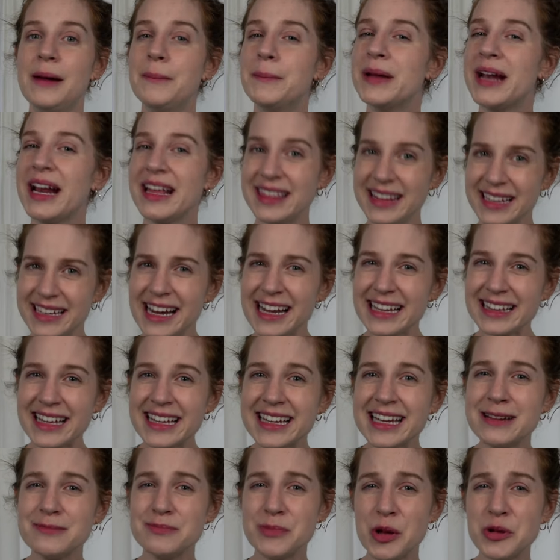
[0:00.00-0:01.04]
But I think I
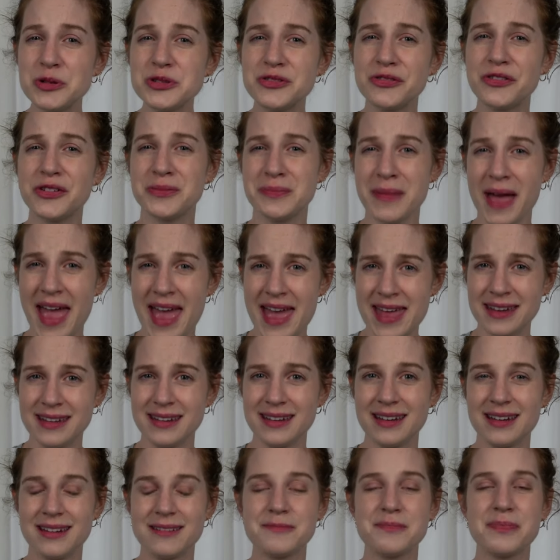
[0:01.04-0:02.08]
like it most for men.
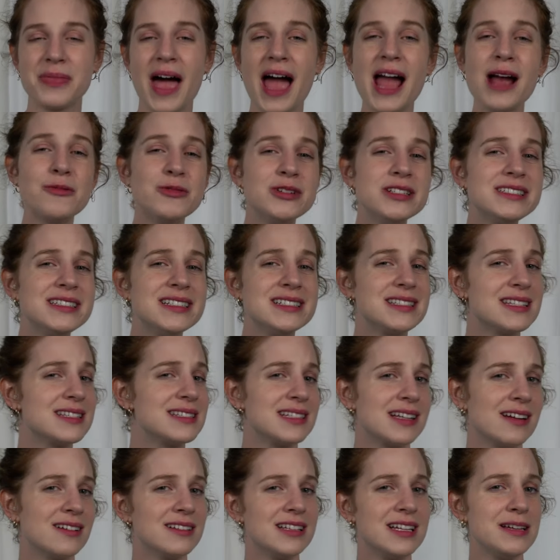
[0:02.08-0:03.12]
I wouldn't
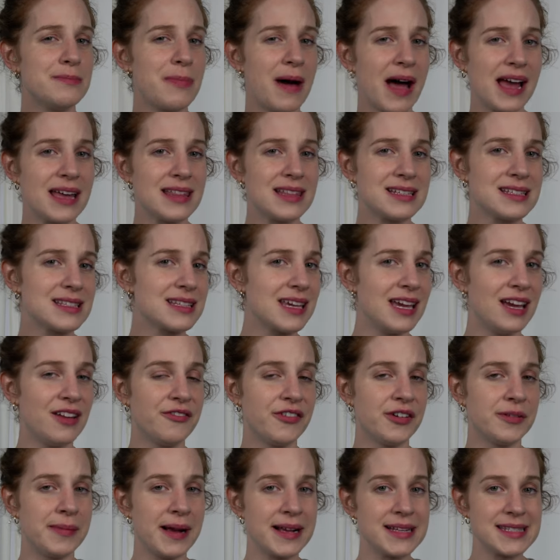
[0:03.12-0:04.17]
necessarily buy this kit
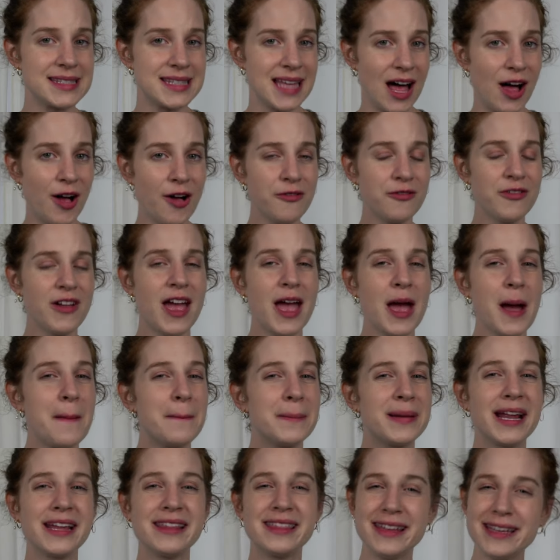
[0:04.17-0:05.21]
for myself,
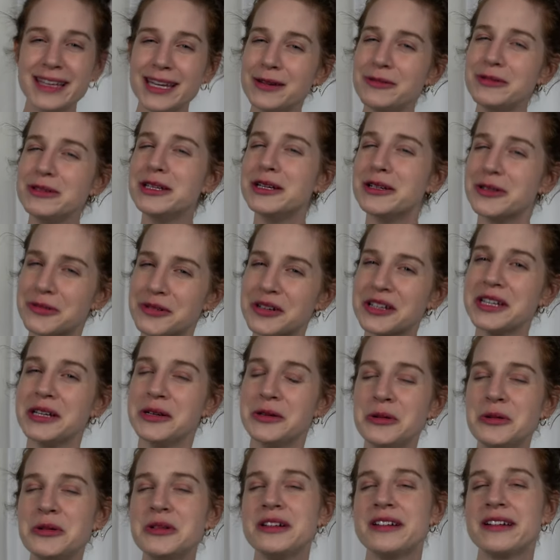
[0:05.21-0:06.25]
but I think it would look really
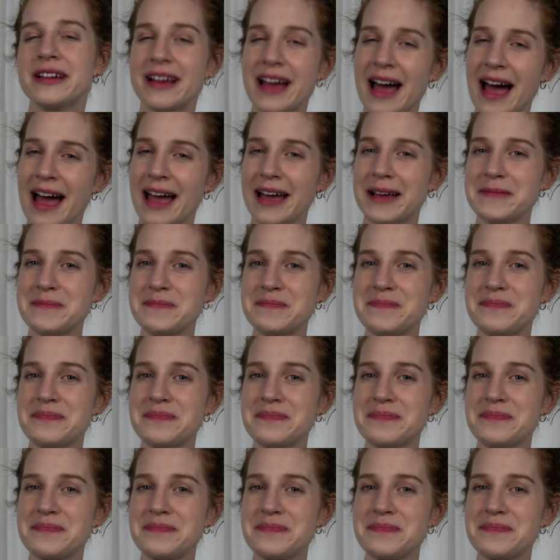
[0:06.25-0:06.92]
cool on a guy.